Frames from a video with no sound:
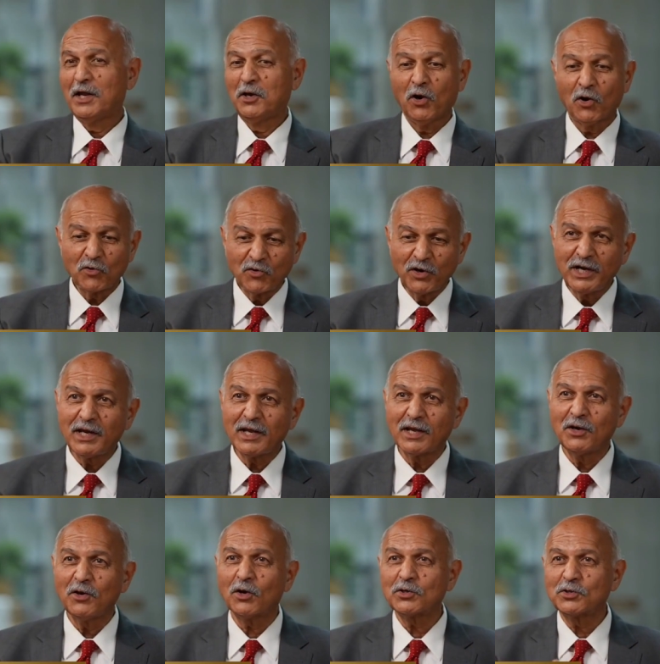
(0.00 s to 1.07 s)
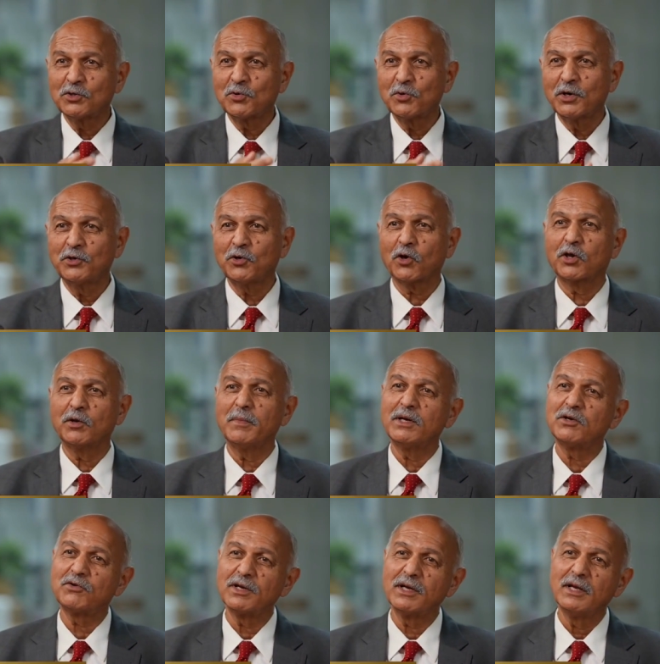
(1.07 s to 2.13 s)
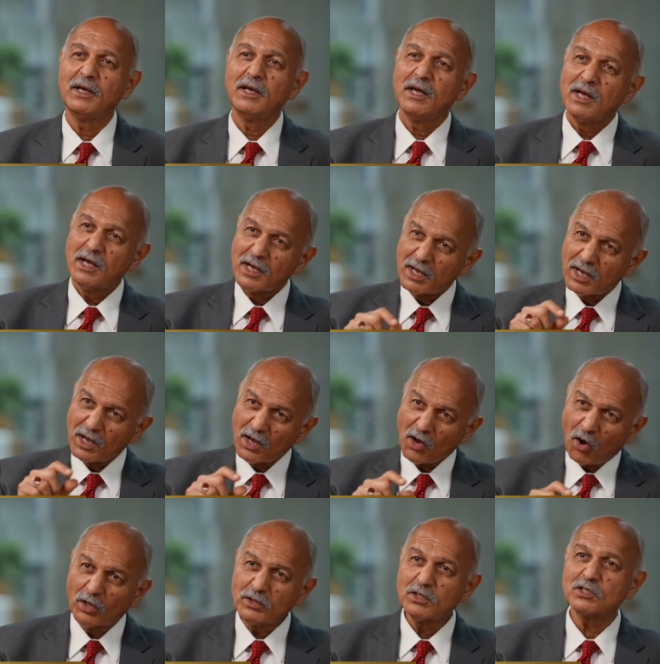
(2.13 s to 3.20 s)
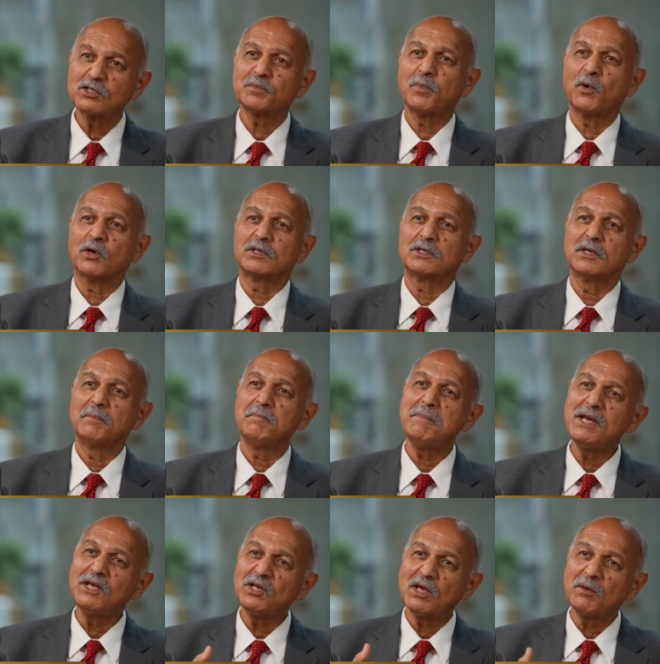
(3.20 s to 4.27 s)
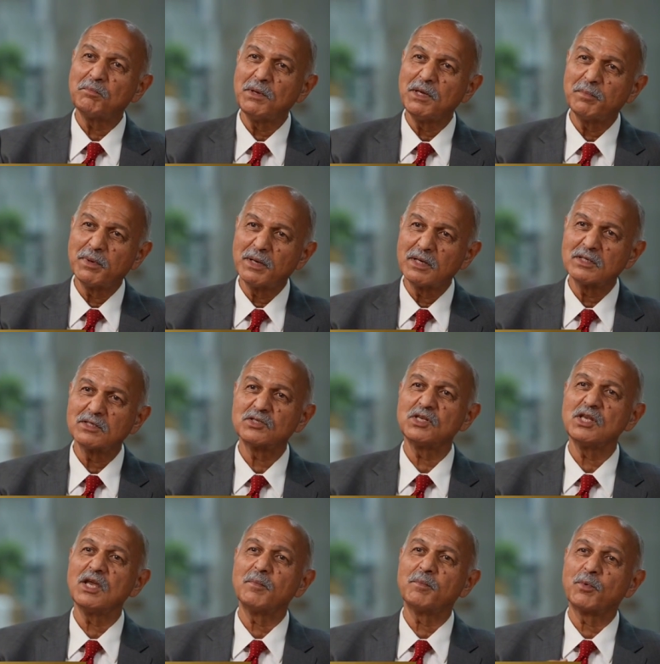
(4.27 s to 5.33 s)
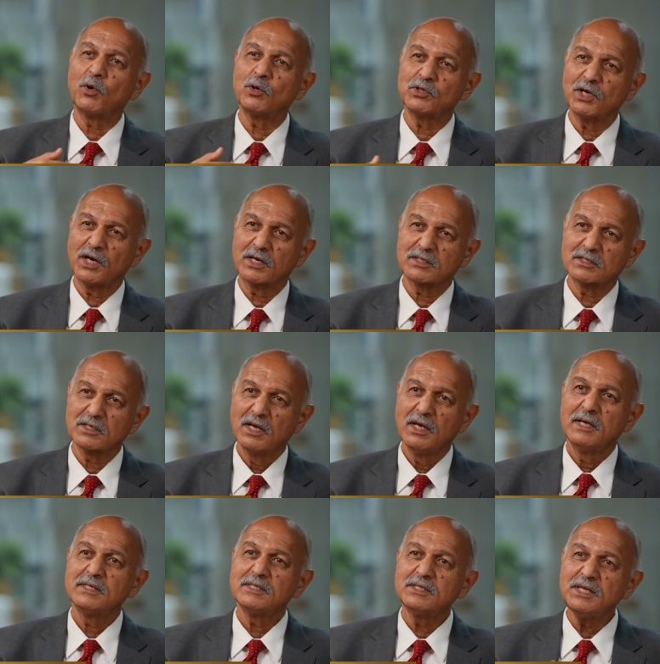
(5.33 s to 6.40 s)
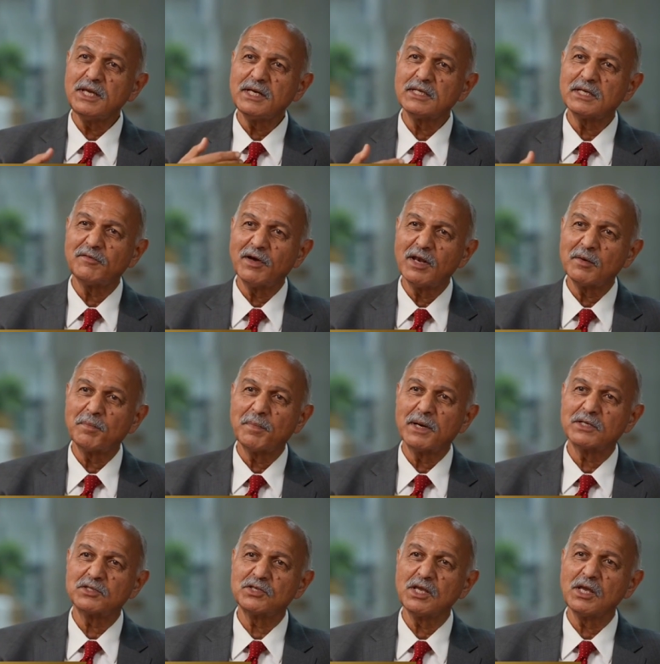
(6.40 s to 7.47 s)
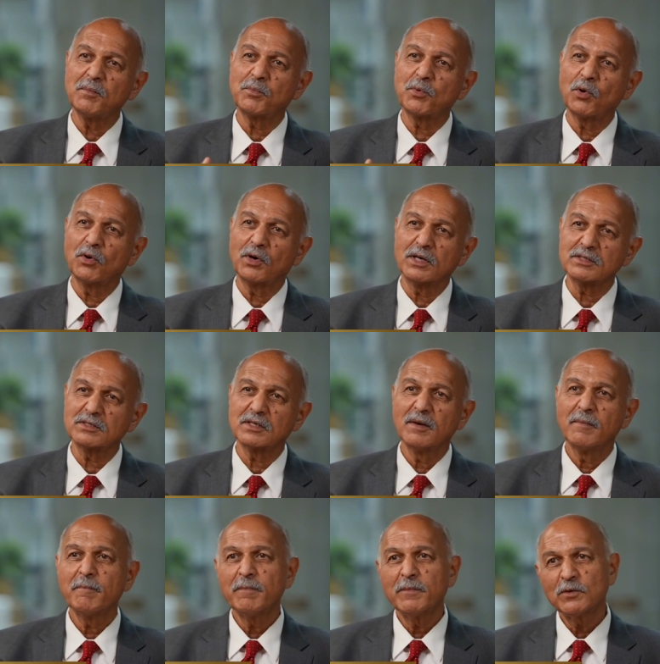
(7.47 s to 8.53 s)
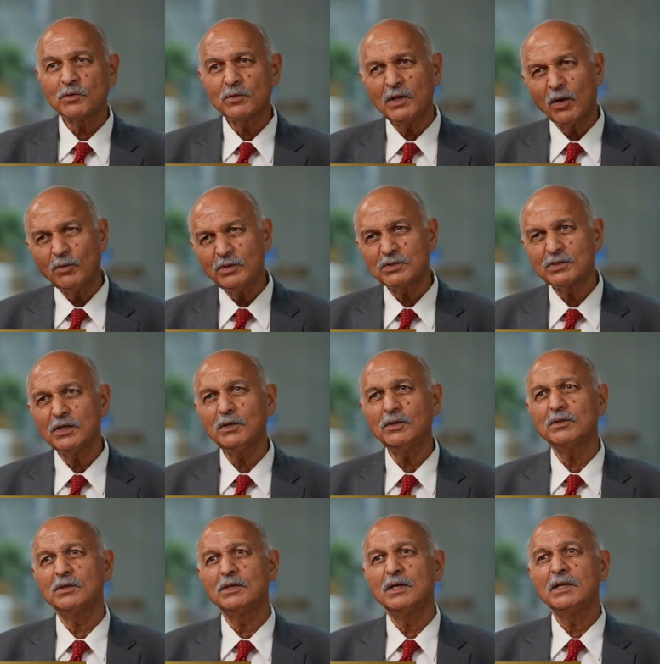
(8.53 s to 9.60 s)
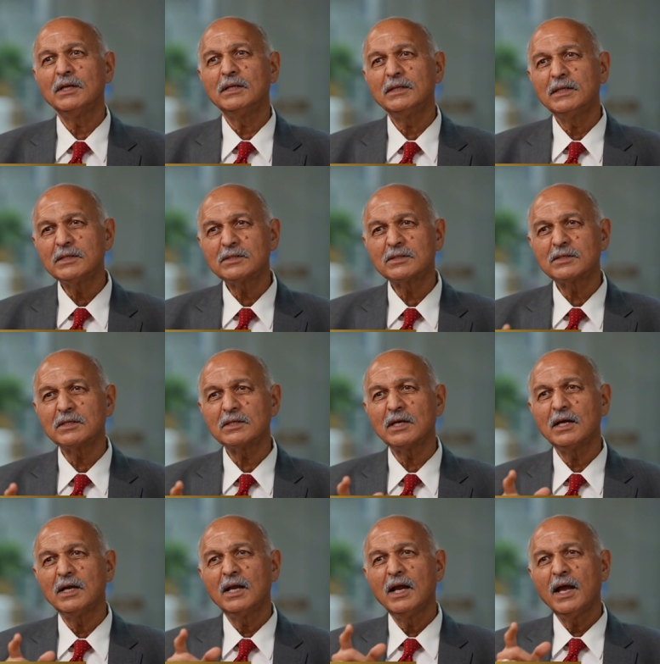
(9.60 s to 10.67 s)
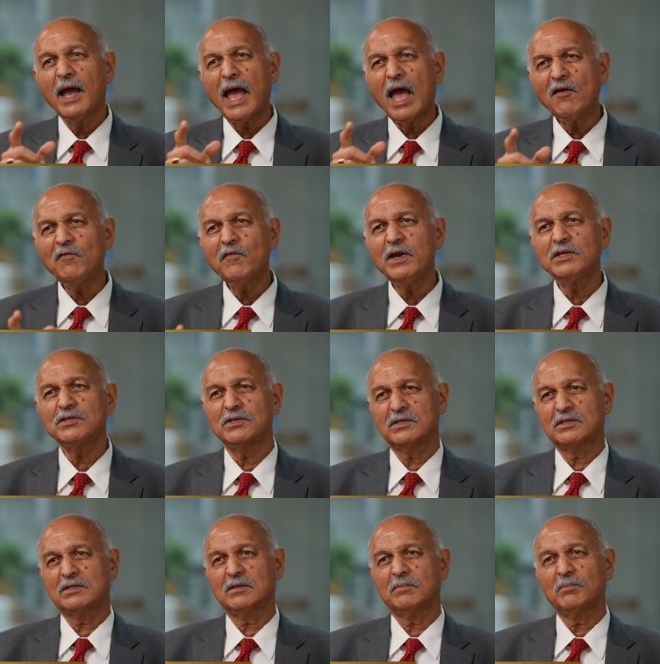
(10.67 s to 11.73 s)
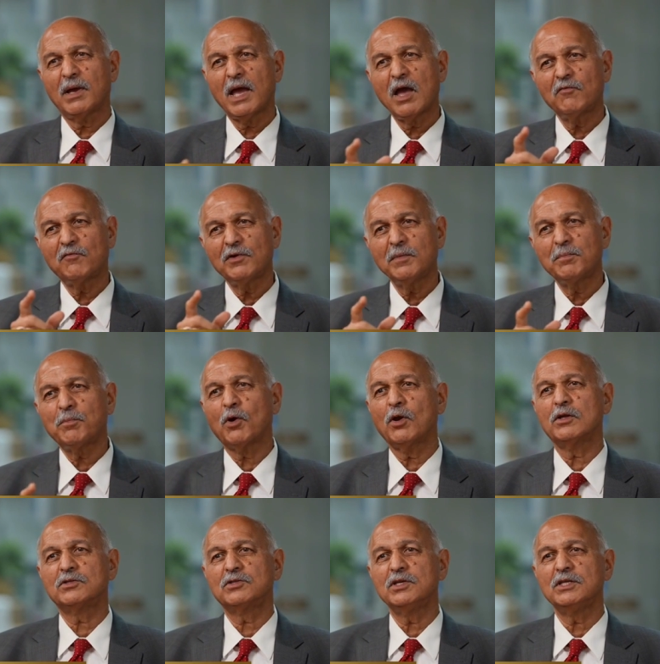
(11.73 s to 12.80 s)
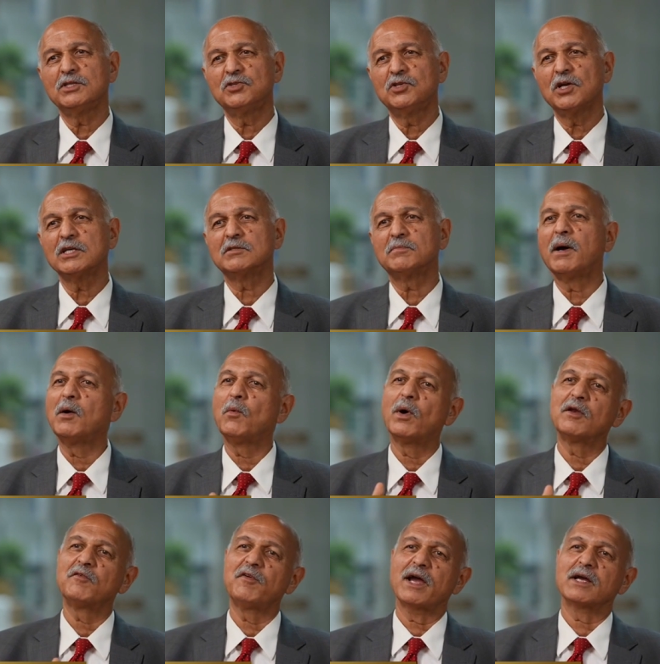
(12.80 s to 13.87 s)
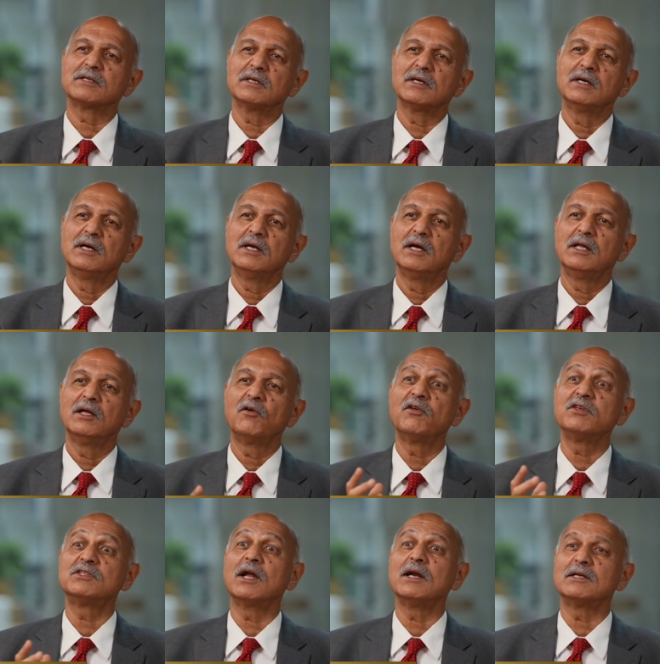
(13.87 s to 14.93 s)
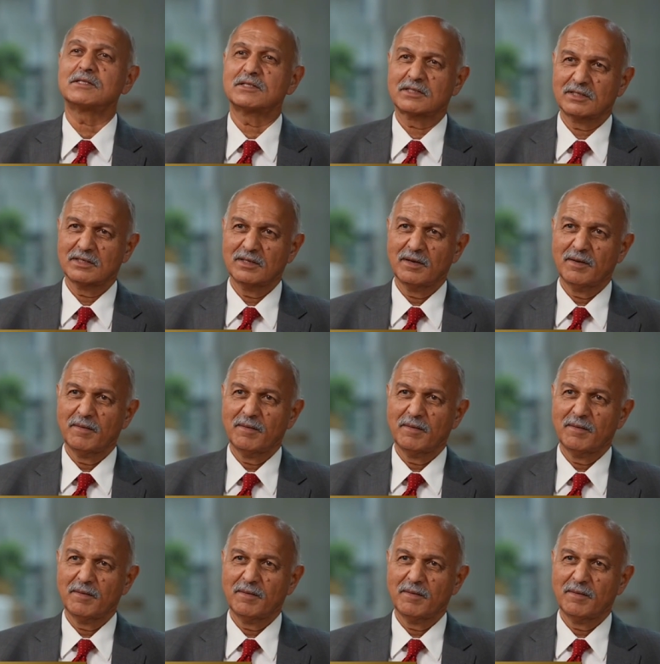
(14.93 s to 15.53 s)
Not reading, not through a documentary. On the spot, meeting people, seeing projects, seeing development, seeing progress. So now they say this uh, every system, every policy is judged by one factor results.